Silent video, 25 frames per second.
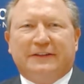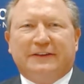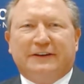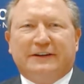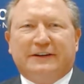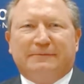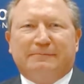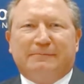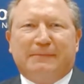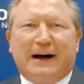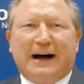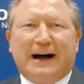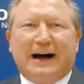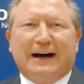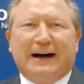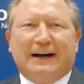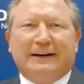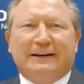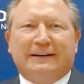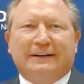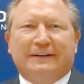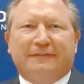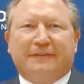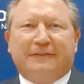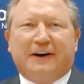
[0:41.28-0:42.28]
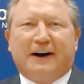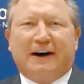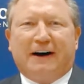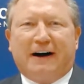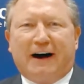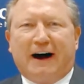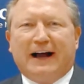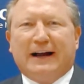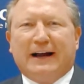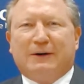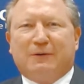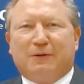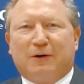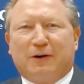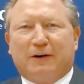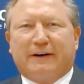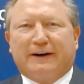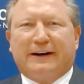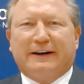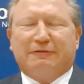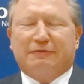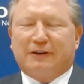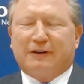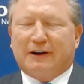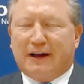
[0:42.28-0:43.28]
The demand for high
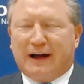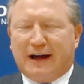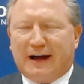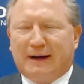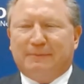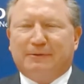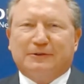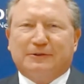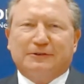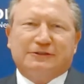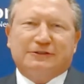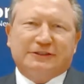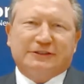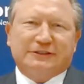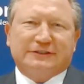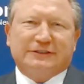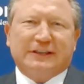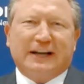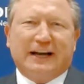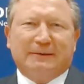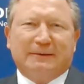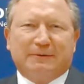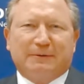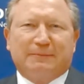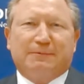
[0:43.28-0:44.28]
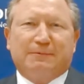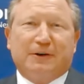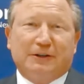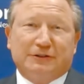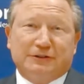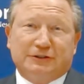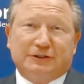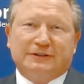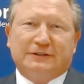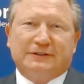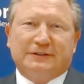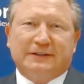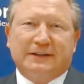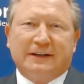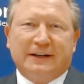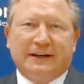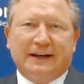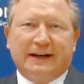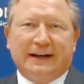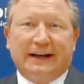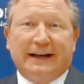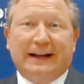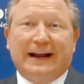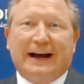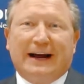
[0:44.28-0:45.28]
quality, reliable, sustainable produce
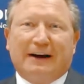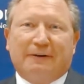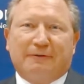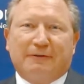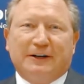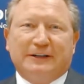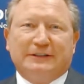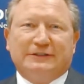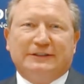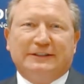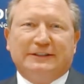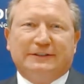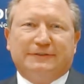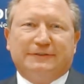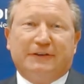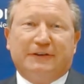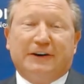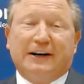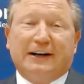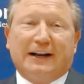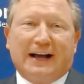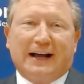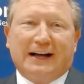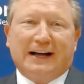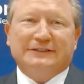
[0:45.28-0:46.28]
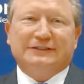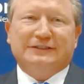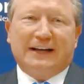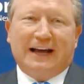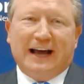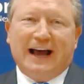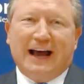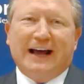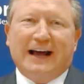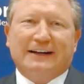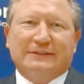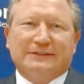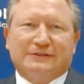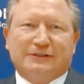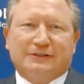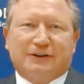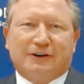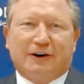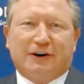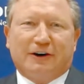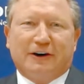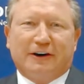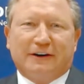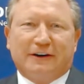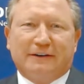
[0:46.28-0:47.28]
in our region is very large and it's
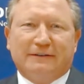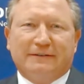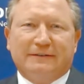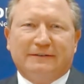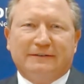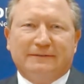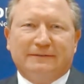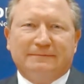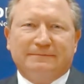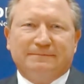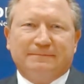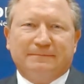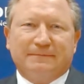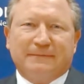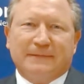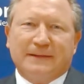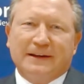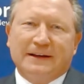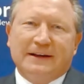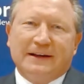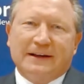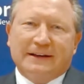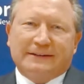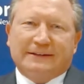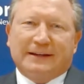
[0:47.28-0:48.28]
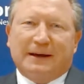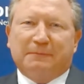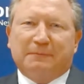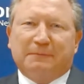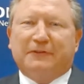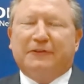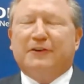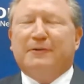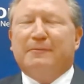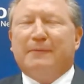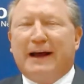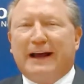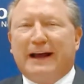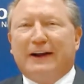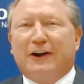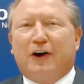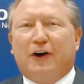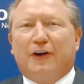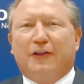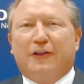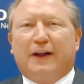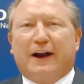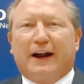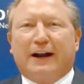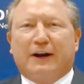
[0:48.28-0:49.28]
growing. Some of you may
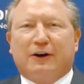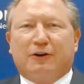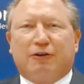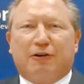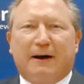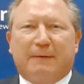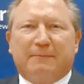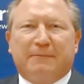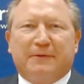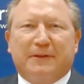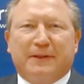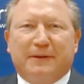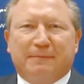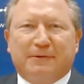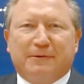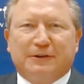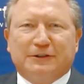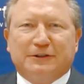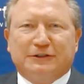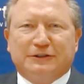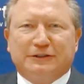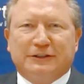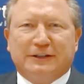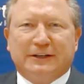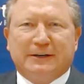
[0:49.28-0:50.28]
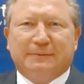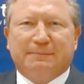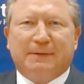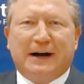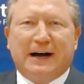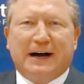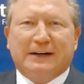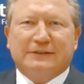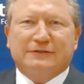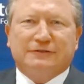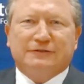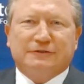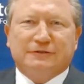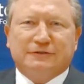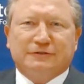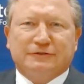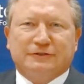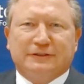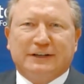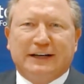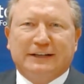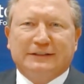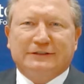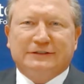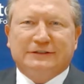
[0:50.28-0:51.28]
know that I grew up in the bush in a pastoral
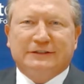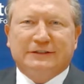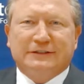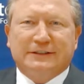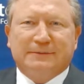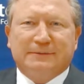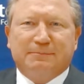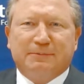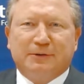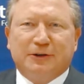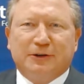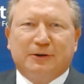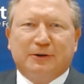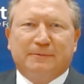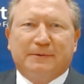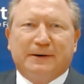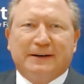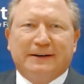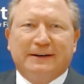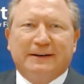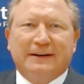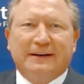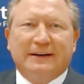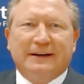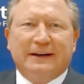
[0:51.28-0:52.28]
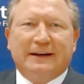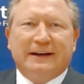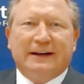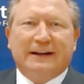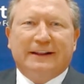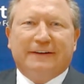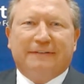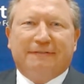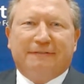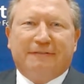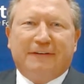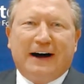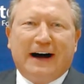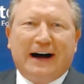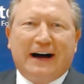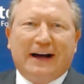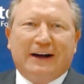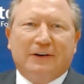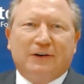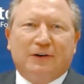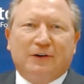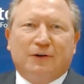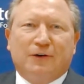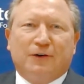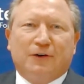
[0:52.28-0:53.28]
station in the Pilbara in the
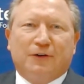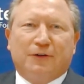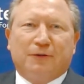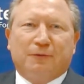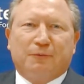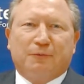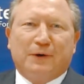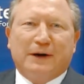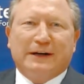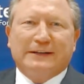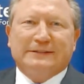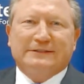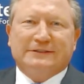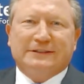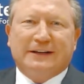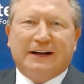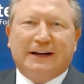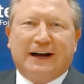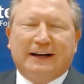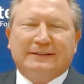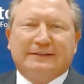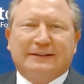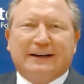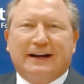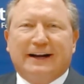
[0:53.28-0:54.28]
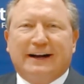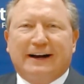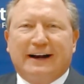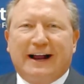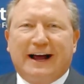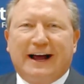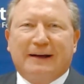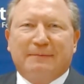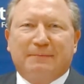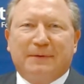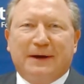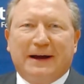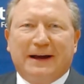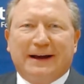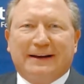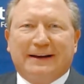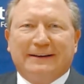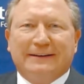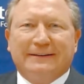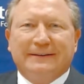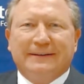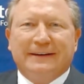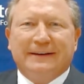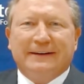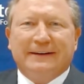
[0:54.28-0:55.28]
far northwest and isolated outback.